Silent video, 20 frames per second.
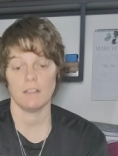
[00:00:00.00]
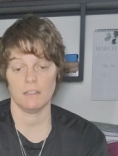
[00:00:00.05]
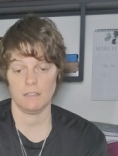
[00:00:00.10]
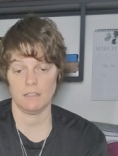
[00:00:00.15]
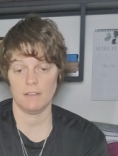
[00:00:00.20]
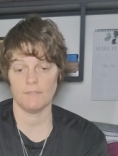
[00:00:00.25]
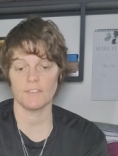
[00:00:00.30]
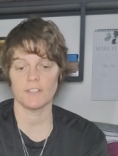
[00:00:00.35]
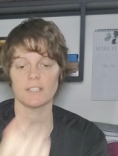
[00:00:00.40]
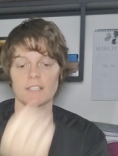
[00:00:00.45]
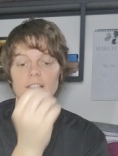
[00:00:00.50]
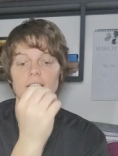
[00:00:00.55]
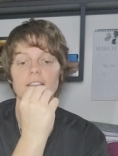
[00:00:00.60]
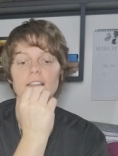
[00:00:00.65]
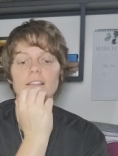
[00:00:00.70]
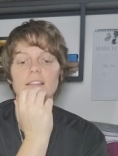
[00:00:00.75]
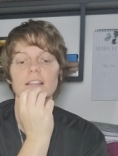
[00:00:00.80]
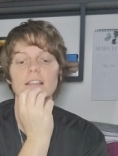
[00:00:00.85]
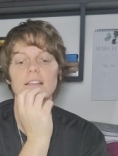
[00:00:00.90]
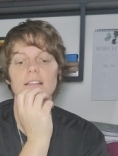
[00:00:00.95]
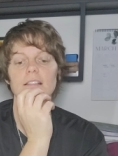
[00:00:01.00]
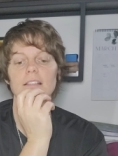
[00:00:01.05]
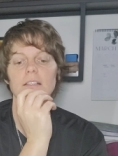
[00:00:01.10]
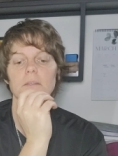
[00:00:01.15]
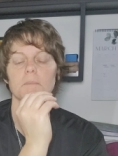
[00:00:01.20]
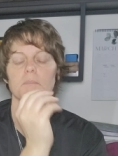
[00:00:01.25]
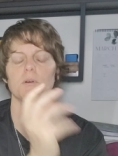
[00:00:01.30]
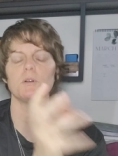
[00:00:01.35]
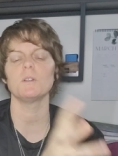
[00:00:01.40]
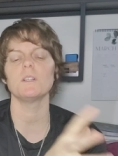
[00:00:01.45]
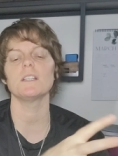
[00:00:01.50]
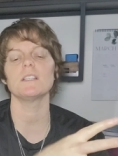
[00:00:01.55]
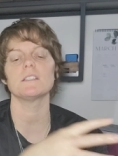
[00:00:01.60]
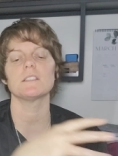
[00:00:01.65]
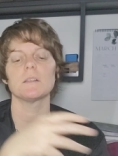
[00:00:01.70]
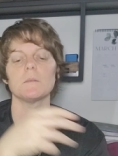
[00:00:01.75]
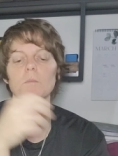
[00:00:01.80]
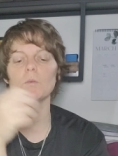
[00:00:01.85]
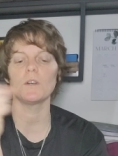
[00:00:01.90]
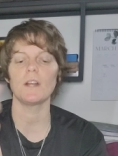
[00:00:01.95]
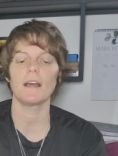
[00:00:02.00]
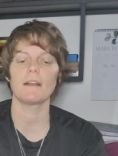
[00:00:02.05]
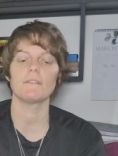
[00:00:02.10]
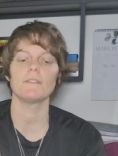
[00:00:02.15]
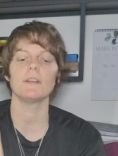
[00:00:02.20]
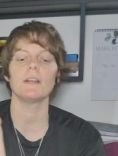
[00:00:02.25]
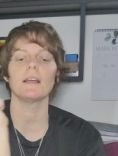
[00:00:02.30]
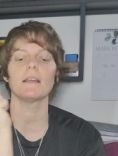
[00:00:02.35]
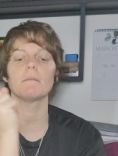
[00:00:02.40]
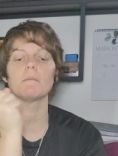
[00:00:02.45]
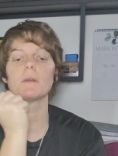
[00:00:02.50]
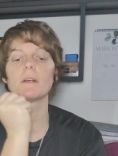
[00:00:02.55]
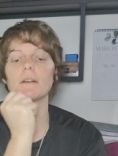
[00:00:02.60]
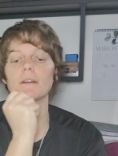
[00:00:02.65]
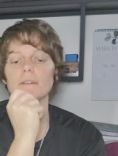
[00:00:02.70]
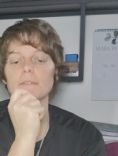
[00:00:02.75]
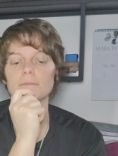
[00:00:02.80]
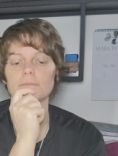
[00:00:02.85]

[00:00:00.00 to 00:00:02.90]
obviously, the, the pulling someone out of a nightmare.